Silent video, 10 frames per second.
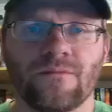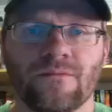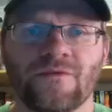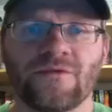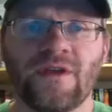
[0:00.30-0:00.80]

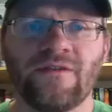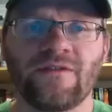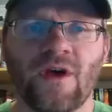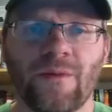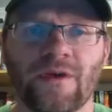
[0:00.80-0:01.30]
So today's
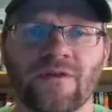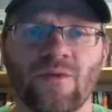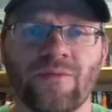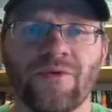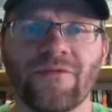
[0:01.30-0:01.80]
topic is
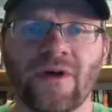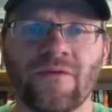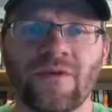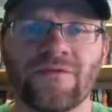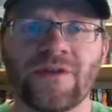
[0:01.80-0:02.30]

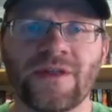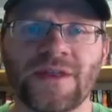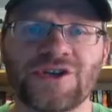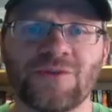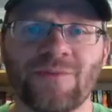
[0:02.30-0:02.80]
1.5 Infinite
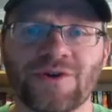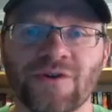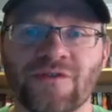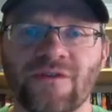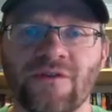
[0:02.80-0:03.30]

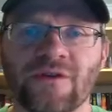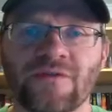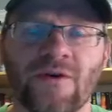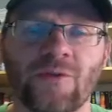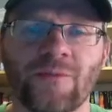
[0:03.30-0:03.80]
Geometric Series,
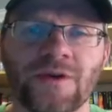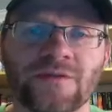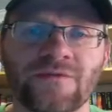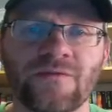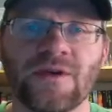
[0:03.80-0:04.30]
found on
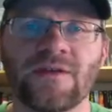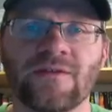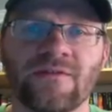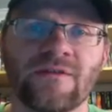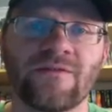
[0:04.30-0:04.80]
pages 58 to
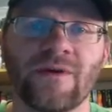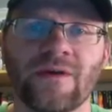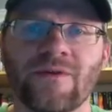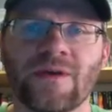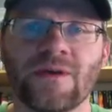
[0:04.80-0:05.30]

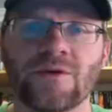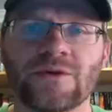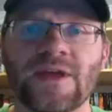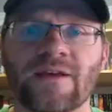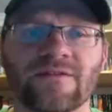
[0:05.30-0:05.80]
65 in your
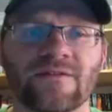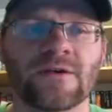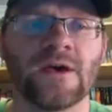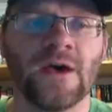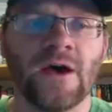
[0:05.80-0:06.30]
text.
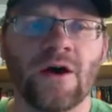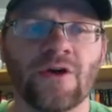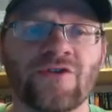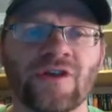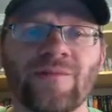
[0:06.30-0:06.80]
Our
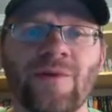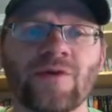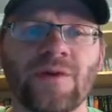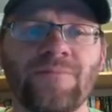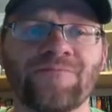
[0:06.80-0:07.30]
curriculum
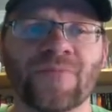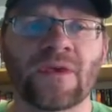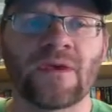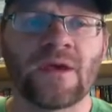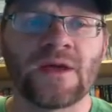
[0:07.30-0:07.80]
outcome,
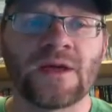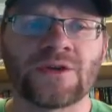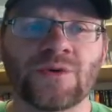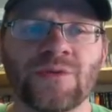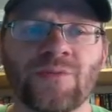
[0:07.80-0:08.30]

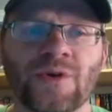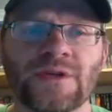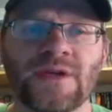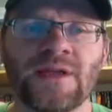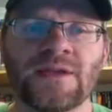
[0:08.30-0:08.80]

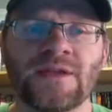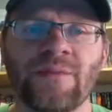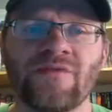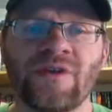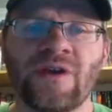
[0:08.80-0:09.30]
20.10, to
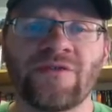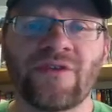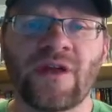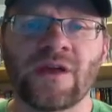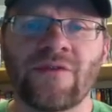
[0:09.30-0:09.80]
demonstrate
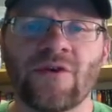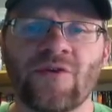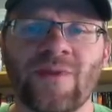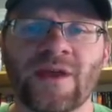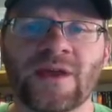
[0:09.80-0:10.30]
understanding of
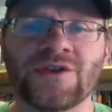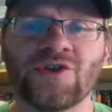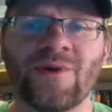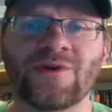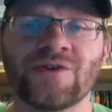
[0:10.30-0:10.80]
arithmetic and
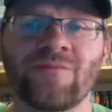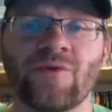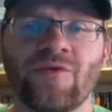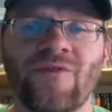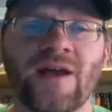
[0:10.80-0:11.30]
geometric,
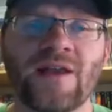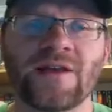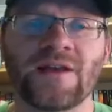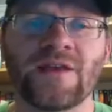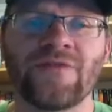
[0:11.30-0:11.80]
both
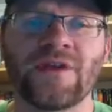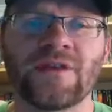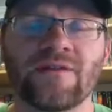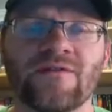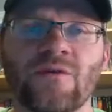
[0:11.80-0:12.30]
finite and infinite
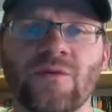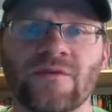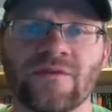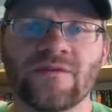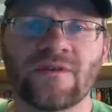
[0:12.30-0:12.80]

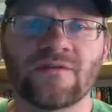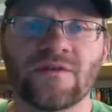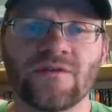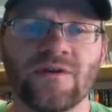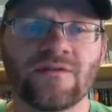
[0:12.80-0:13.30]
sequences and
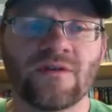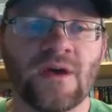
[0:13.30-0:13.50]
series.